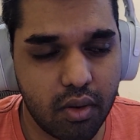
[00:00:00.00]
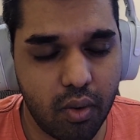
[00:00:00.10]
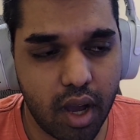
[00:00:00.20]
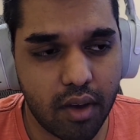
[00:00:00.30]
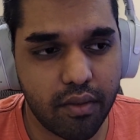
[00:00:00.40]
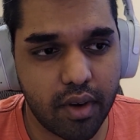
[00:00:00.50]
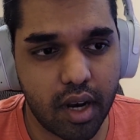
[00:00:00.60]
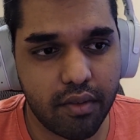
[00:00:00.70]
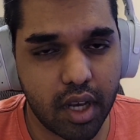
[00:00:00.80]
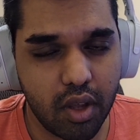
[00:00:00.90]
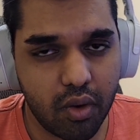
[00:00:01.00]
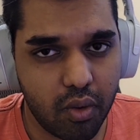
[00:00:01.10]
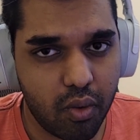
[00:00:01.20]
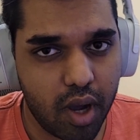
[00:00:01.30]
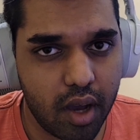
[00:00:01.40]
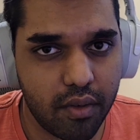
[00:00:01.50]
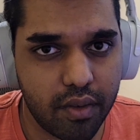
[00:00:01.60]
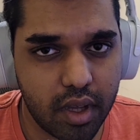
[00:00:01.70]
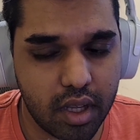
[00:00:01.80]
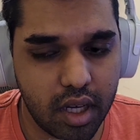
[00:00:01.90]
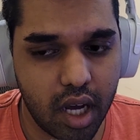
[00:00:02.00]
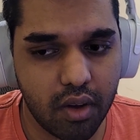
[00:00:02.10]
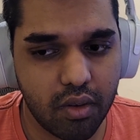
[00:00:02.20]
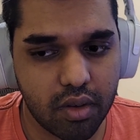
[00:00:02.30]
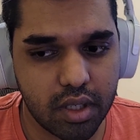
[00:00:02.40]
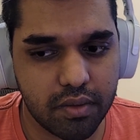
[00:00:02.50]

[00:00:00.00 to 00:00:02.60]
who have revenue, who have downloads.